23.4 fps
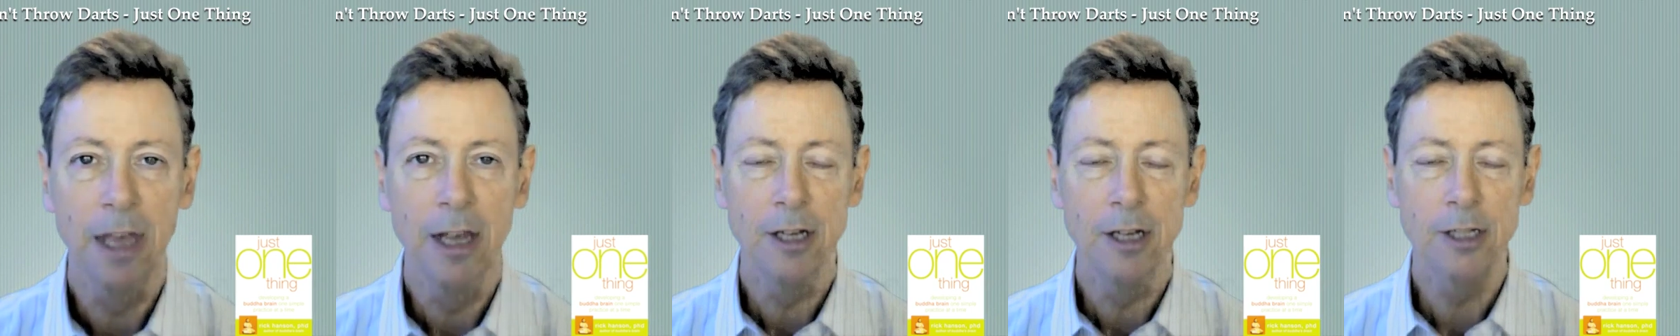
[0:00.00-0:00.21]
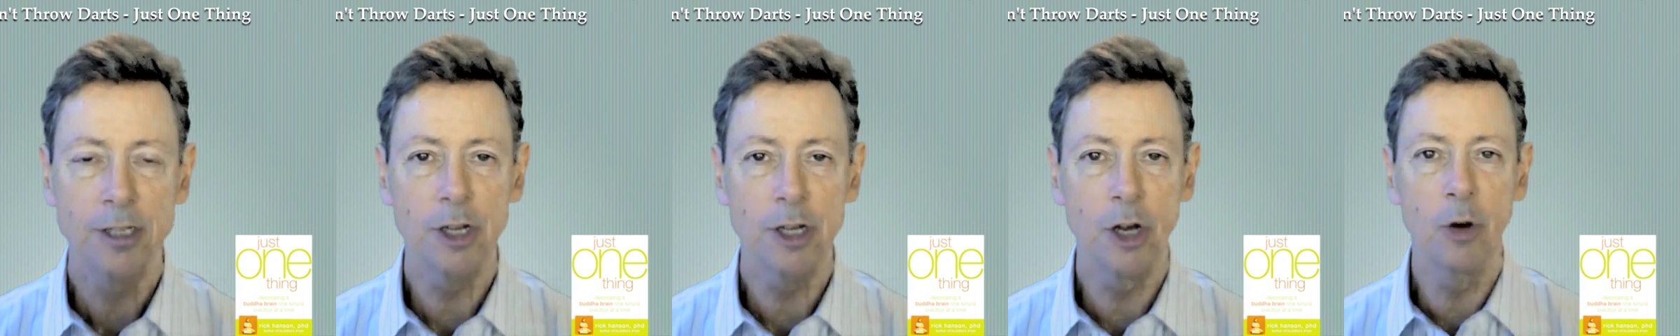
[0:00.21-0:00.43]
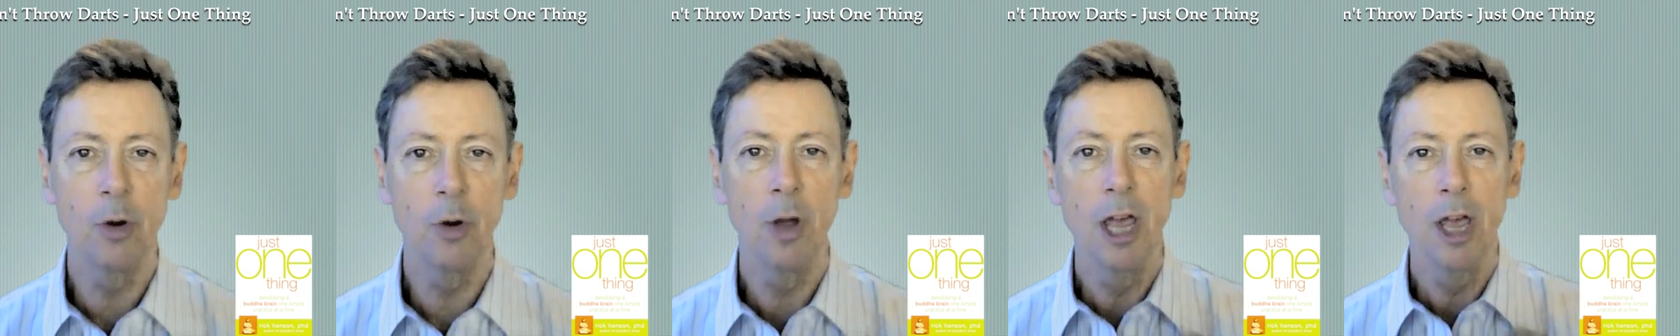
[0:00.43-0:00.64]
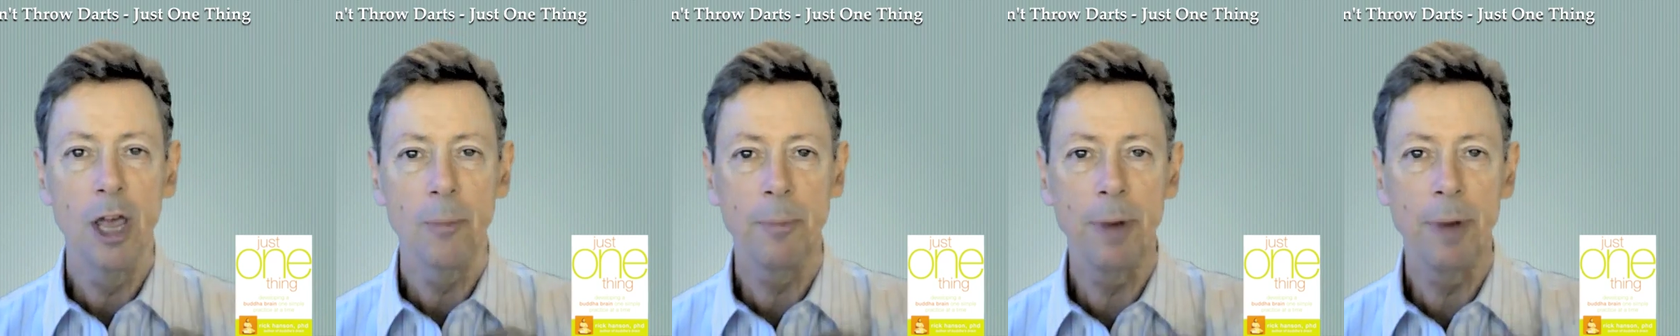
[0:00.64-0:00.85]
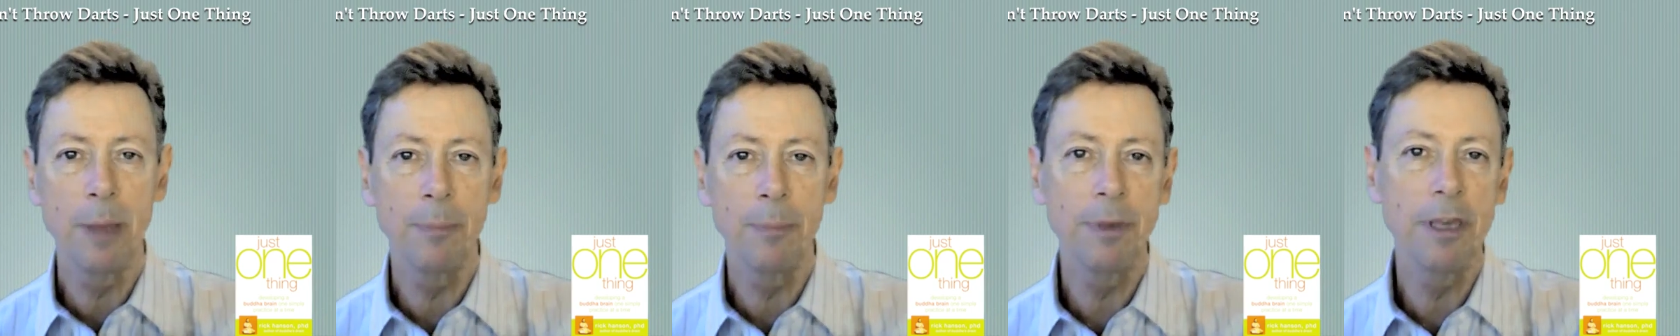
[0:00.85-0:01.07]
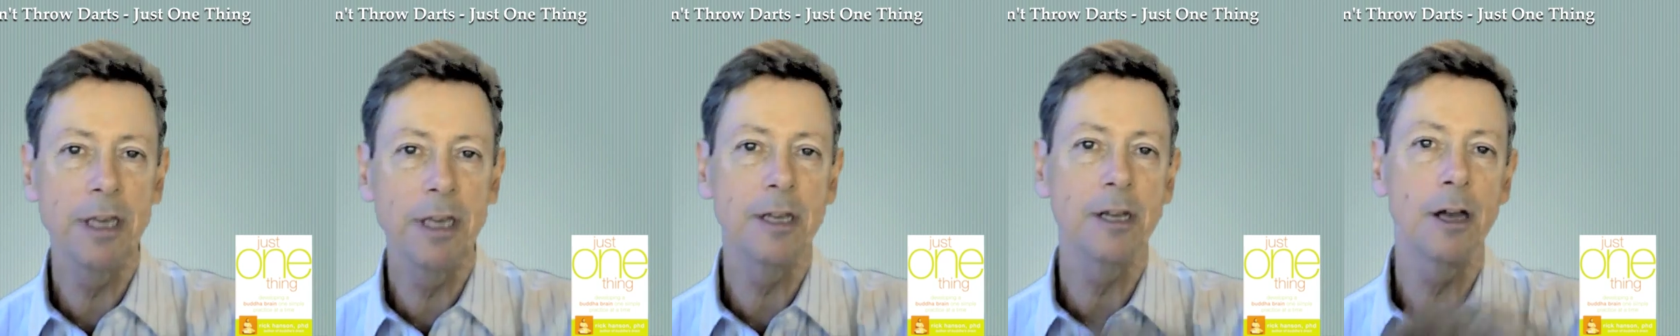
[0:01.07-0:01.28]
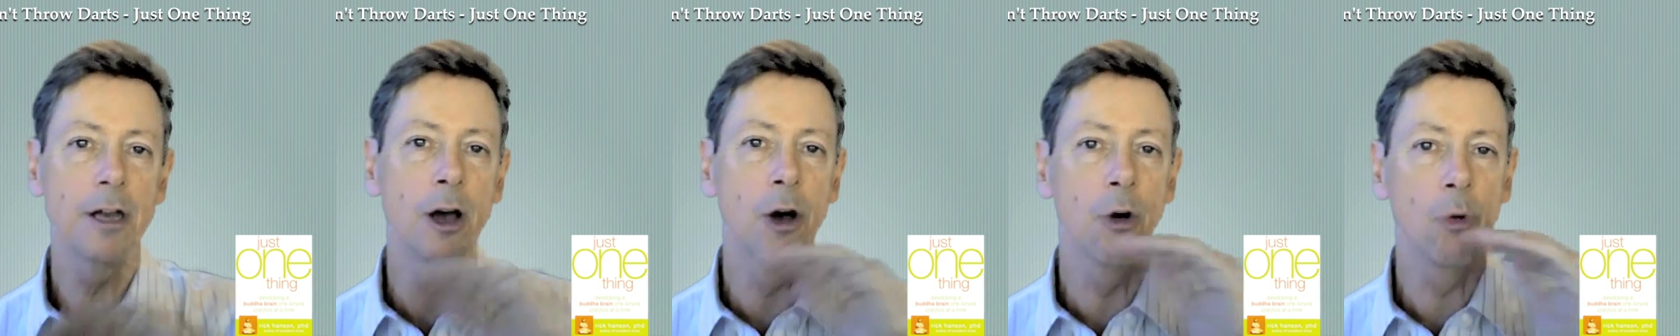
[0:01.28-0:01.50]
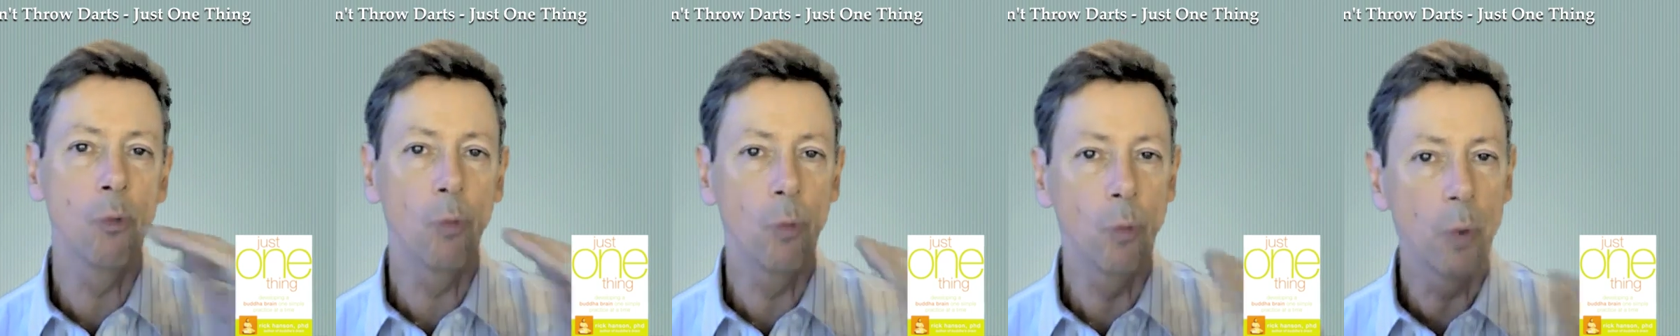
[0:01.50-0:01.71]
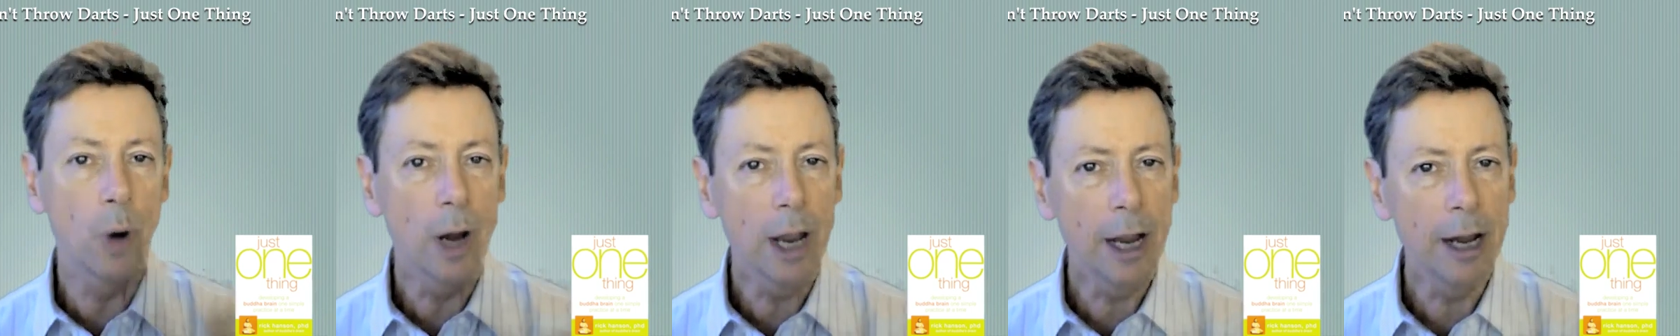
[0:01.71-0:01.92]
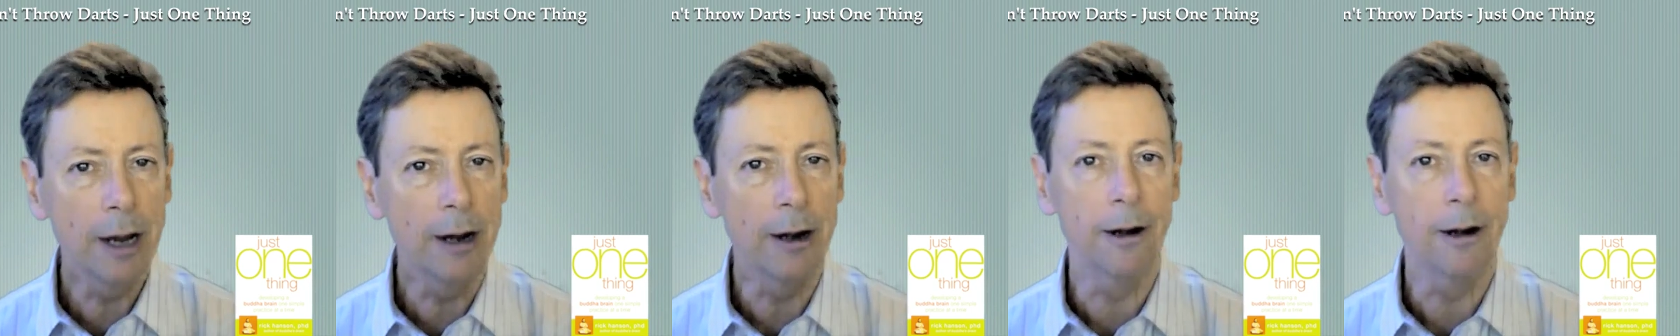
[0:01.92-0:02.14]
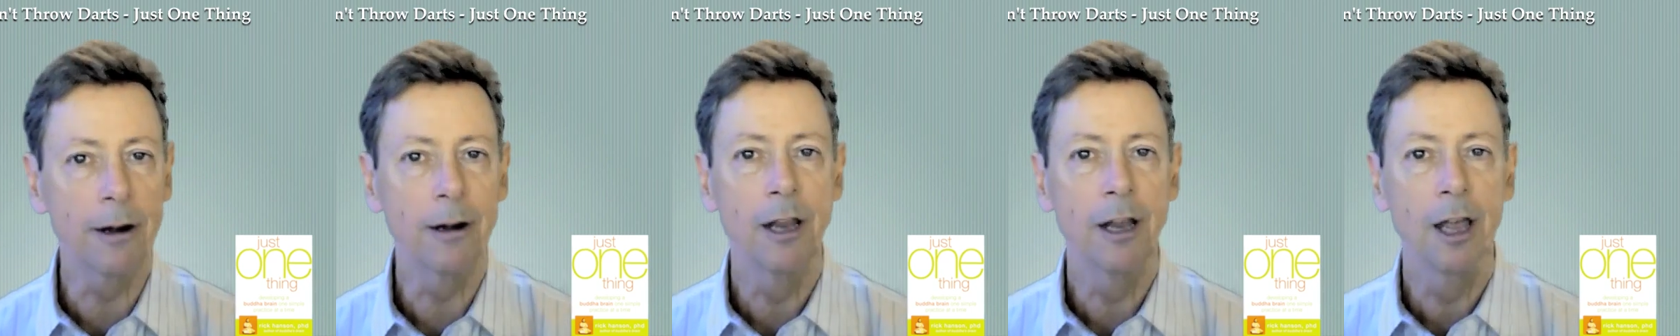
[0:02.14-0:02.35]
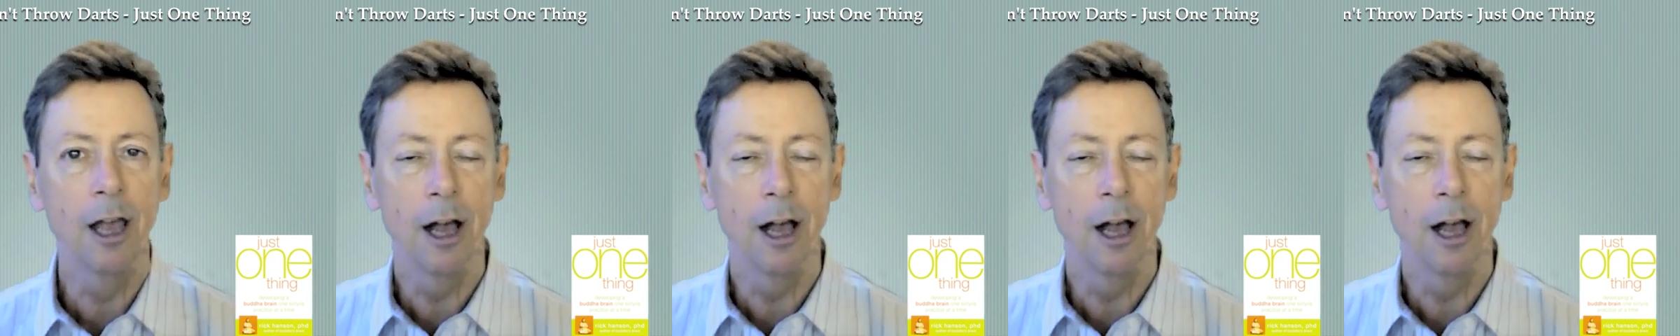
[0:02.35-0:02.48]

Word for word: So, by being aware